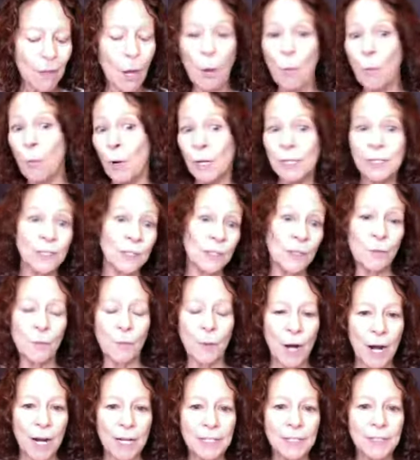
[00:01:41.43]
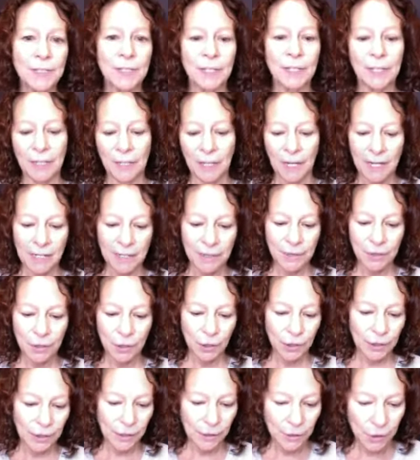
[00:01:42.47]
What's the pricing? Is there
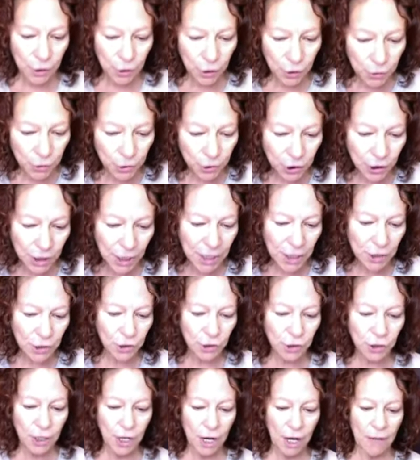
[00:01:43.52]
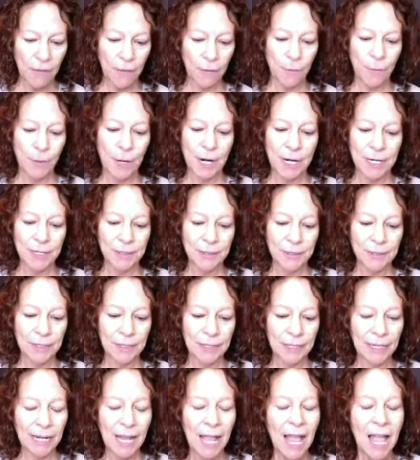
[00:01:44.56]
any negotiation on the
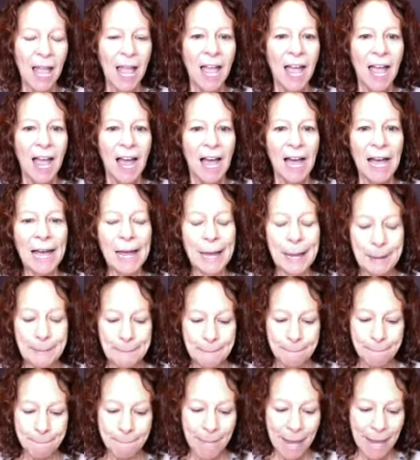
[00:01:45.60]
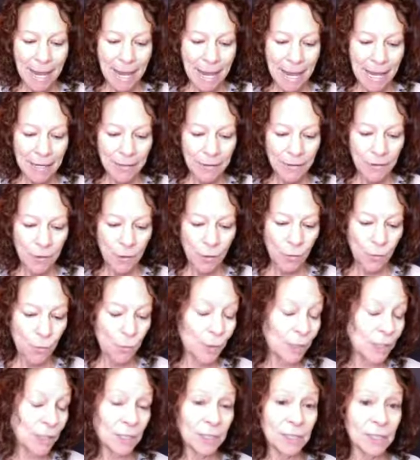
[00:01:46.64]
pricing? And
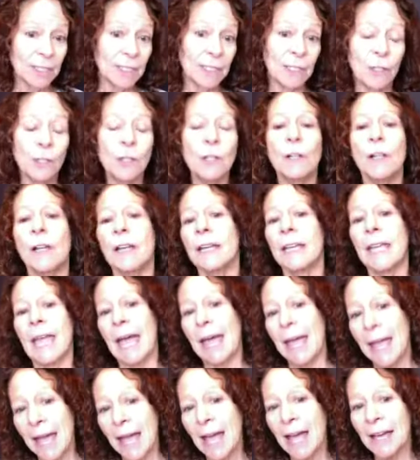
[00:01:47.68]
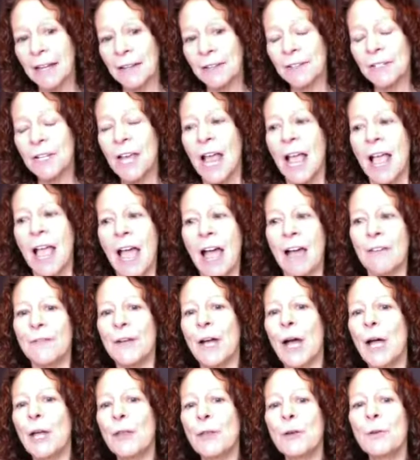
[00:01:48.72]
what does this look like? And have
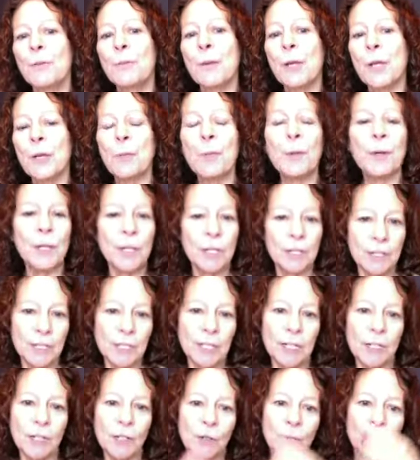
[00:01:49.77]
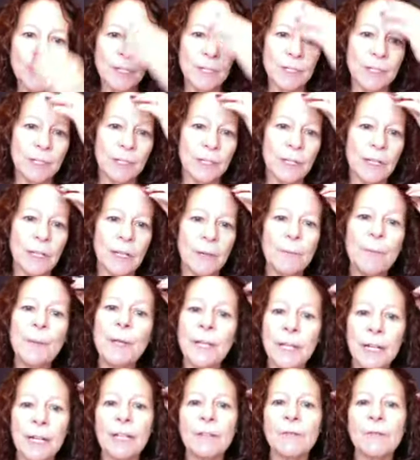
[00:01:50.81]
other people continuously been
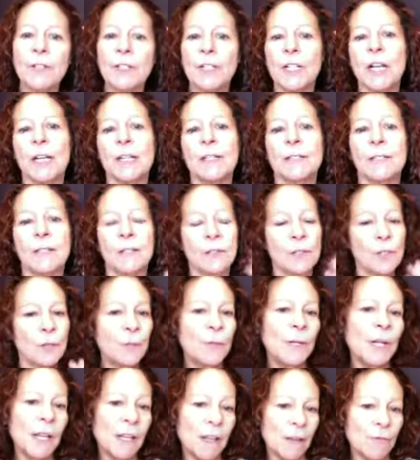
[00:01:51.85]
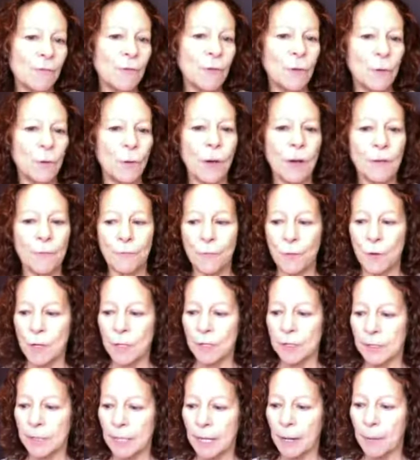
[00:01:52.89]
advertising? So I'm going to give you for
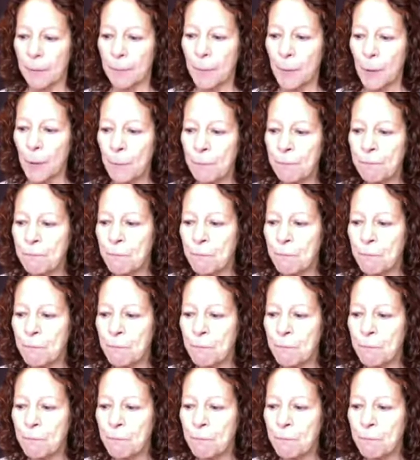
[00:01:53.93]
example.